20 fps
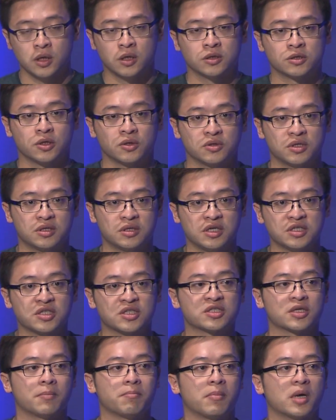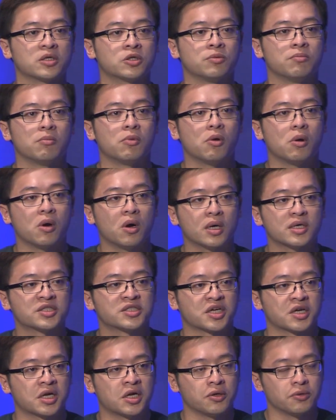So this is a much more
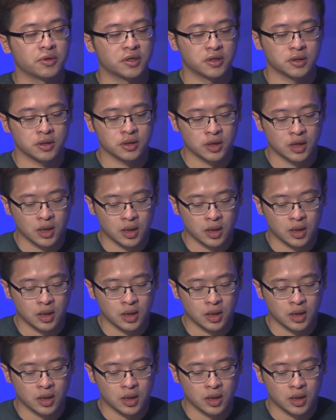secure